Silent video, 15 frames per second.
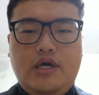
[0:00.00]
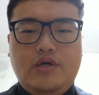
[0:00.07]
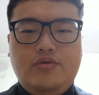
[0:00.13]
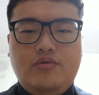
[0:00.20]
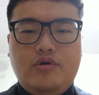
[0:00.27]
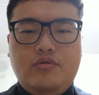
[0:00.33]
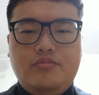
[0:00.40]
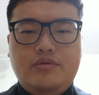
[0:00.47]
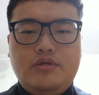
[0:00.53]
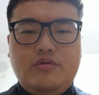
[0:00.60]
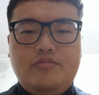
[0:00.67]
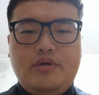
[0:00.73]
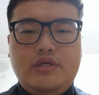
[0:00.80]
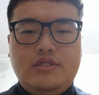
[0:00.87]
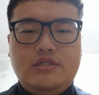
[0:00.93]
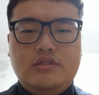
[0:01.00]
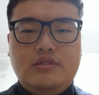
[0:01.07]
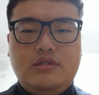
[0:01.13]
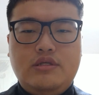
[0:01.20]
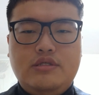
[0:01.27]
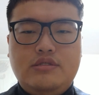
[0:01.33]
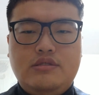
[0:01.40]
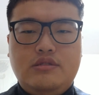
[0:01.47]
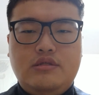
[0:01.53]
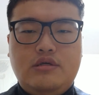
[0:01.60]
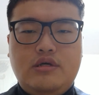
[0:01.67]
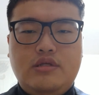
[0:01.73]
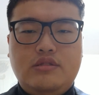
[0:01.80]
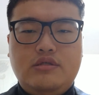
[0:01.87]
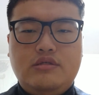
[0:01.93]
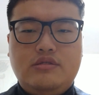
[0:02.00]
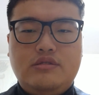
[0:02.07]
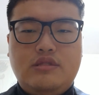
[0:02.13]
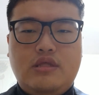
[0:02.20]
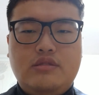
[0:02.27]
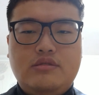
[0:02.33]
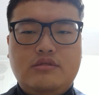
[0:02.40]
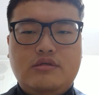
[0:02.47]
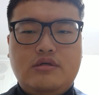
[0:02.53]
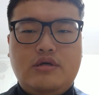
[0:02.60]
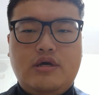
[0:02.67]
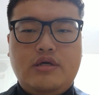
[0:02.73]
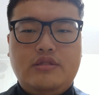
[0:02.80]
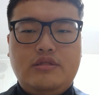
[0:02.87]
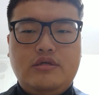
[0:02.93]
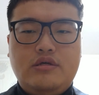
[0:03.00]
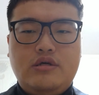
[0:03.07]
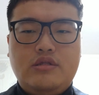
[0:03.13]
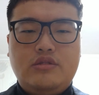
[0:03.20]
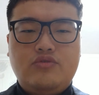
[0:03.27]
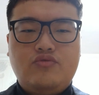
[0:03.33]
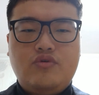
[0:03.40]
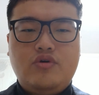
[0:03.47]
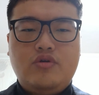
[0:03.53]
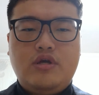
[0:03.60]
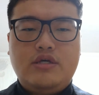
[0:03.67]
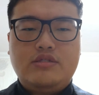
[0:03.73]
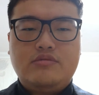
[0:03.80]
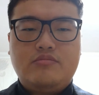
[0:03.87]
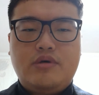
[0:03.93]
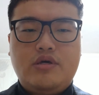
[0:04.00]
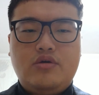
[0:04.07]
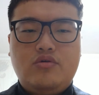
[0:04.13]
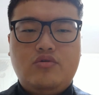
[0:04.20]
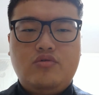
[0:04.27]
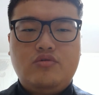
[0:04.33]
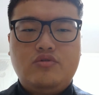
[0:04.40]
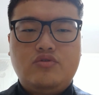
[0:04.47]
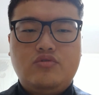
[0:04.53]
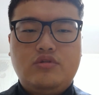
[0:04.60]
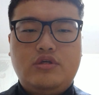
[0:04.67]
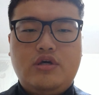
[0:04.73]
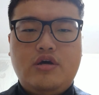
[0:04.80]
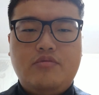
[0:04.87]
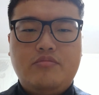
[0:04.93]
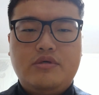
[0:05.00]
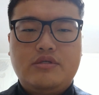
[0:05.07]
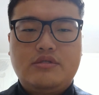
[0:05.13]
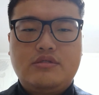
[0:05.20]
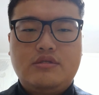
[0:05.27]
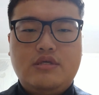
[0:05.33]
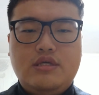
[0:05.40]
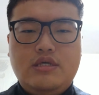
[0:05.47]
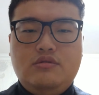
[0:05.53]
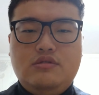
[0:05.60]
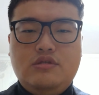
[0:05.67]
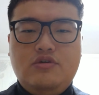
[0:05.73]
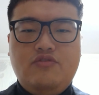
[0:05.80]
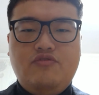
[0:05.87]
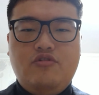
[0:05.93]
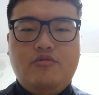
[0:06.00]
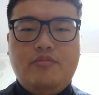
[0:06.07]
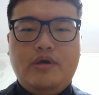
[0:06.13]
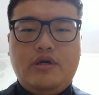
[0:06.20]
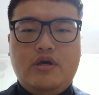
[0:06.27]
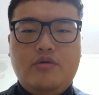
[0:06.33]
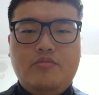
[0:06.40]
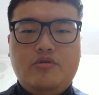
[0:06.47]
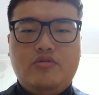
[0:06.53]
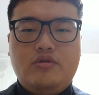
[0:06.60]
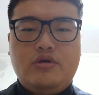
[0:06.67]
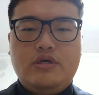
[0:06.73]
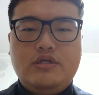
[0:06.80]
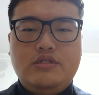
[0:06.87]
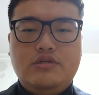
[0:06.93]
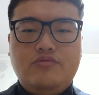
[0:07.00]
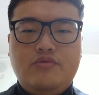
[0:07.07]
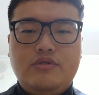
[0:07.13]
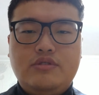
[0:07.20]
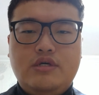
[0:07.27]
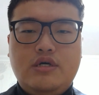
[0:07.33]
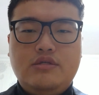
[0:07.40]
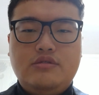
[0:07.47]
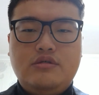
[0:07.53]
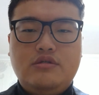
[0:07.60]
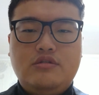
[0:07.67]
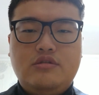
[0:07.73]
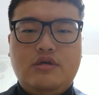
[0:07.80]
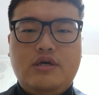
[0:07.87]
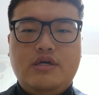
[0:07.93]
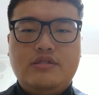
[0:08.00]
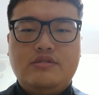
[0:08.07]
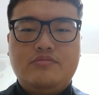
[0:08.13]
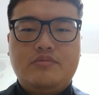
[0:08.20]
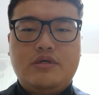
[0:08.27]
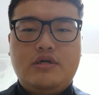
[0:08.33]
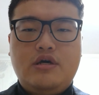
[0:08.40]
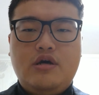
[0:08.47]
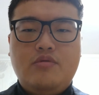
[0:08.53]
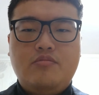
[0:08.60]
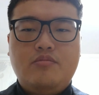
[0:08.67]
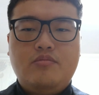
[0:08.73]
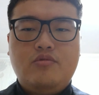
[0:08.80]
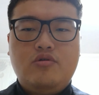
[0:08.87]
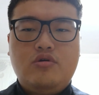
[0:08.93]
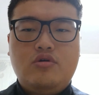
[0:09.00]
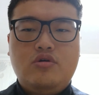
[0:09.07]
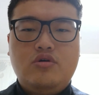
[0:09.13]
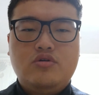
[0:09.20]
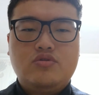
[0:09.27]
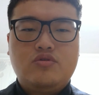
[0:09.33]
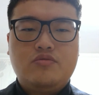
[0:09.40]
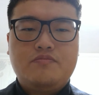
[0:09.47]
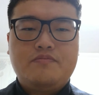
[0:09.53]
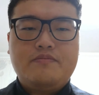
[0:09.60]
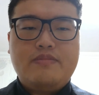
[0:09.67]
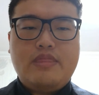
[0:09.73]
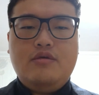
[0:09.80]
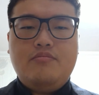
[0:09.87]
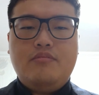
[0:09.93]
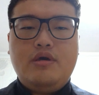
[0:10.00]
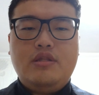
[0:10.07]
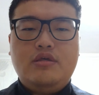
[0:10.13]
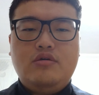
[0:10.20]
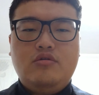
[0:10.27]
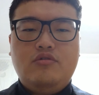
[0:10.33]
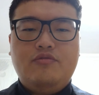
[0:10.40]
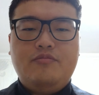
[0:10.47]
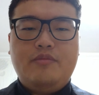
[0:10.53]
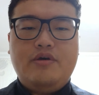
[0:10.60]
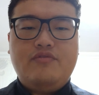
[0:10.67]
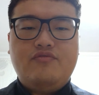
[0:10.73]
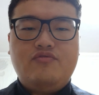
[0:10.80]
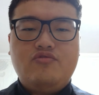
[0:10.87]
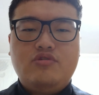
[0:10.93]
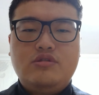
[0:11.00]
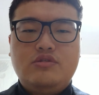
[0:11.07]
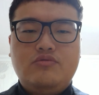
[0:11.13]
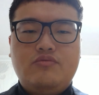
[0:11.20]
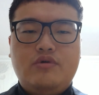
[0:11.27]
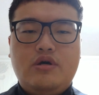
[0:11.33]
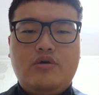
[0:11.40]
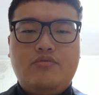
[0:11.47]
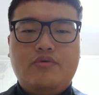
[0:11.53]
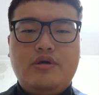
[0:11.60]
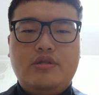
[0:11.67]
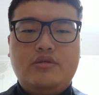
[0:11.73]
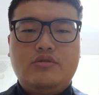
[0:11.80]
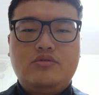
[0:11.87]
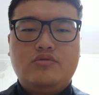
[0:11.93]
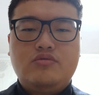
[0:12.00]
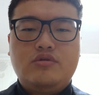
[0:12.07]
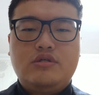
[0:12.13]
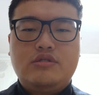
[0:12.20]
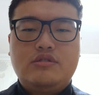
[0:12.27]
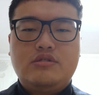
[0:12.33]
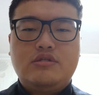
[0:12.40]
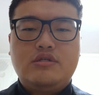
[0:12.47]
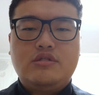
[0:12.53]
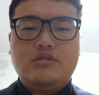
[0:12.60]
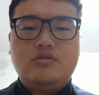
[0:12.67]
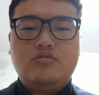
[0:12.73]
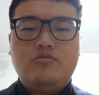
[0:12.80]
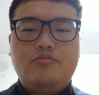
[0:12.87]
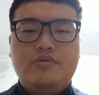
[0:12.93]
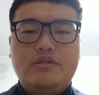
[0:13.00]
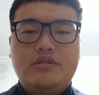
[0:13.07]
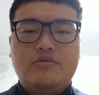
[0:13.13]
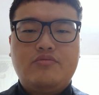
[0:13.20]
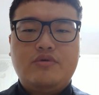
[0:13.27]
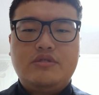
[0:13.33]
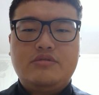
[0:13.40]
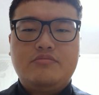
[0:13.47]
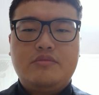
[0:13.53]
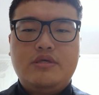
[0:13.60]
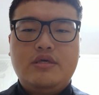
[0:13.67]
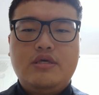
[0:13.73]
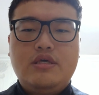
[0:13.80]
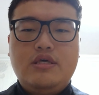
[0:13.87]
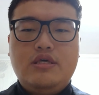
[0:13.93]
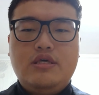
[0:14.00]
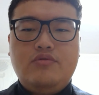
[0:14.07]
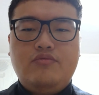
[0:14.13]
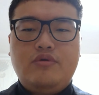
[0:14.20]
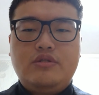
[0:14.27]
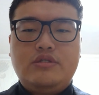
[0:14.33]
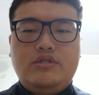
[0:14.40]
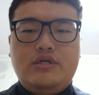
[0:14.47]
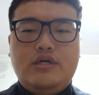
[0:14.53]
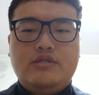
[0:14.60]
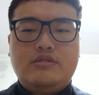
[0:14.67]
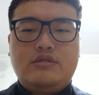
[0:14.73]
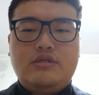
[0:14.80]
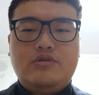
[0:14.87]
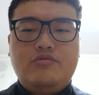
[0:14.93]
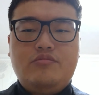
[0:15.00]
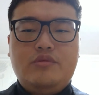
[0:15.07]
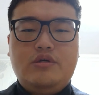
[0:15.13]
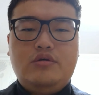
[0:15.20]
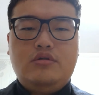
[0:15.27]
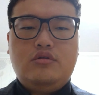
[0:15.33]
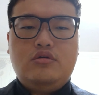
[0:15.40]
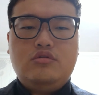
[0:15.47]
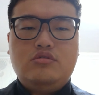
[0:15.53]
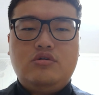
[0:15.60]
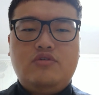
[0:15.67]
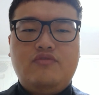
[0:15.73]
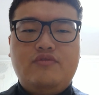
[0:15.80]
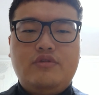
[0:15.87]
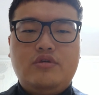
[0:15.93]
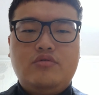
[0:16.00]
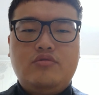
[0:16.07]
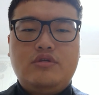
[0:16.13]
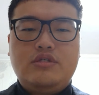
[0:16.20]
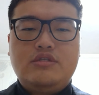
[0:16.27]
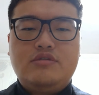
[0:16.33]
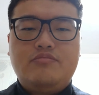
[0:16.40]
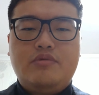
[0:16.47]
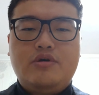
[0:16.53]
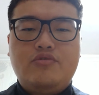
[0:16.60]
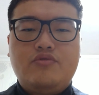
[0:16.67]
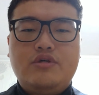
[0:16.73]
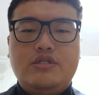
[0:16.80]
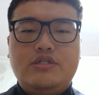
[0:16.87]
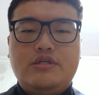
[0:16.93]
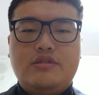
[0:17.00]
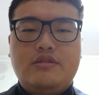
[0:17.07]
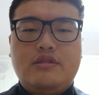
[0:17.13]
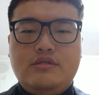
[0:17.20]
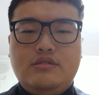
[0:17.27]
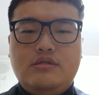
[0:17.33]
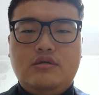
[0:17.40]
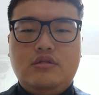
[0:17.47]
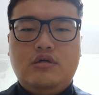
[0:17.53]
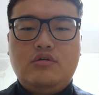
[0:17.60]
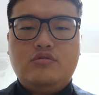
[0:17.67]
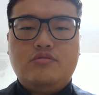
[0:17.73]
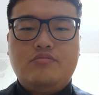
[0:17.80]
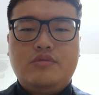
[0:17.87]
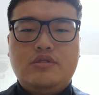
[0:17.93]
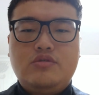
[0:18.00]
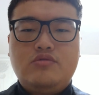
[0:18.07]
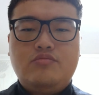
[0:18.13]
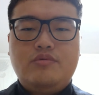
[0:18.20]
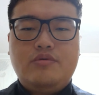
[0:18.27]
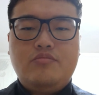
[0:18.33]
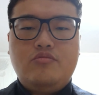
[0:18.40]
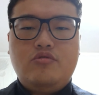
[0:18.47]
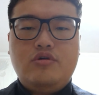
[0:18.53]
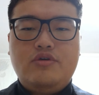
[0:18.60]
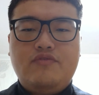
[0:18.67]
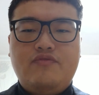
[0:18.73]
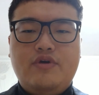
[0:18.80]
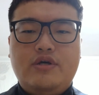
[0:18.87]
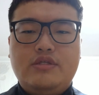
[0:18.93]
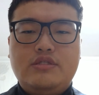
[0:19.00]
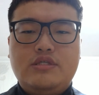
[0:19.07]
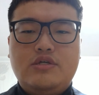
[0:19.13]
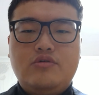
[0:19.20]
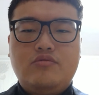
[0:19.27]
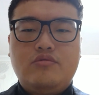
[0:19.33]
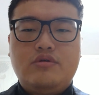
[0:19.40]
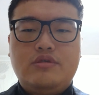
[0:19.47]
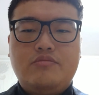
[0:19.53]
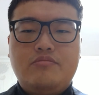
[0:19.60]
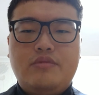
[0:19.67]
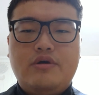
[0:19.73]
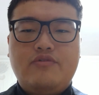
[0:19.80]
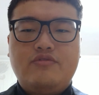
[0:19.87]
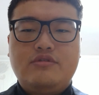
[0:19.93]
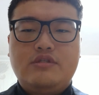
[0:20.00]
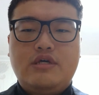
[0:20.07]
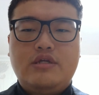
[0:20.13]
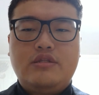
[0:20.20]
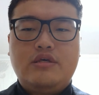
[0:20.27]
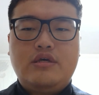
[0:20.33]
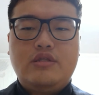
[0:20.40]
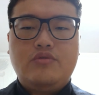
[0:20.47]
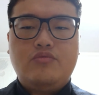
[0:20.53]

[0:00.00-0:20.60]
I will be a patient listener, understand their idea, and realize my own shortcomings. Therefore, my communication with others has become more cordial. Many of my friends were willing to exchange opinion with me, which has given me a lot of new inspiration. This allowed me to be more effective in my study